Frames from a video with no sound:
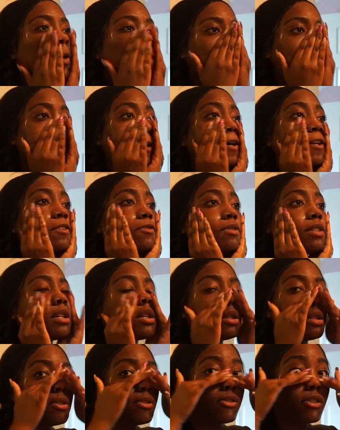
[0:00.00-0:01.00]
So I do
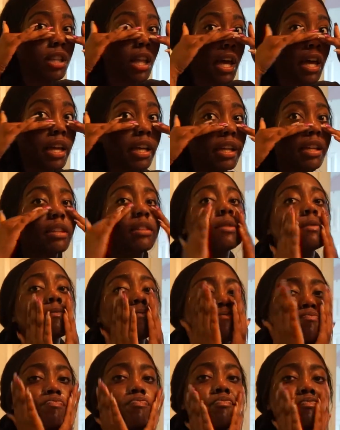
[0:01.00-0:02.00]
this for like
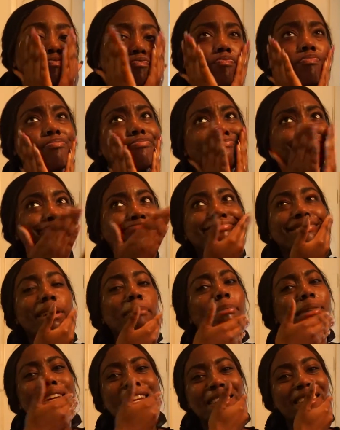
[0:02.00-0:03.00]
a
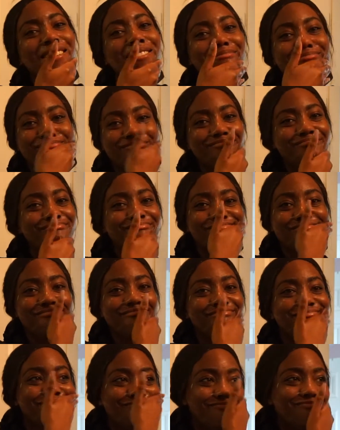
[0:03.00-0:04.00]
minute.
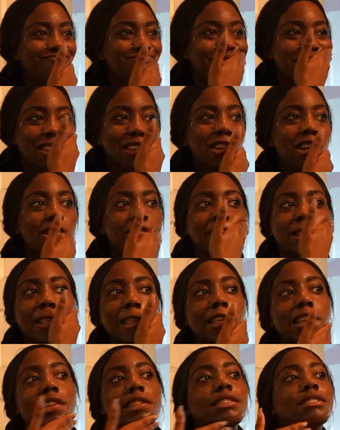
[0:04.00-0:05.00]
Make sure
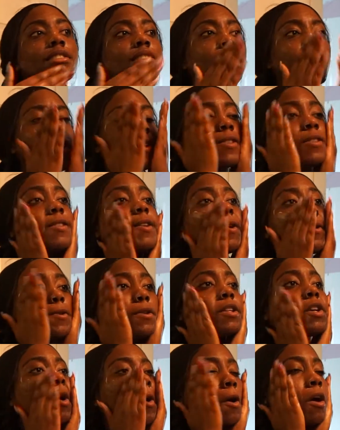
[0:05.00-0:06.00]
everything gets nice
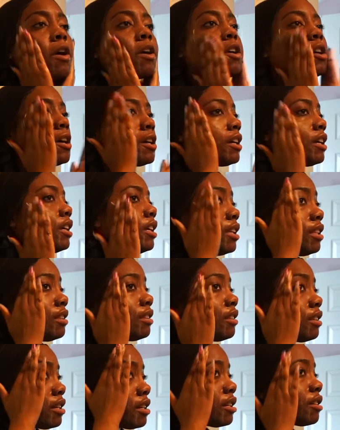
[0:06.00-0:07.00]
and
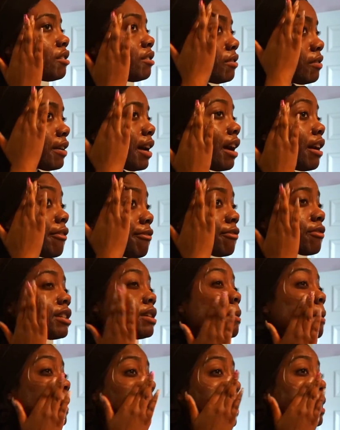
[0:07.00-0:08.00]
in there,
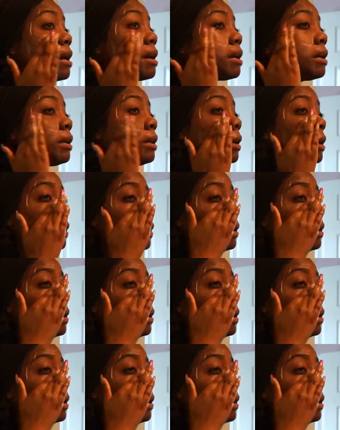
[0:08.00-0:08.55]
everywhere.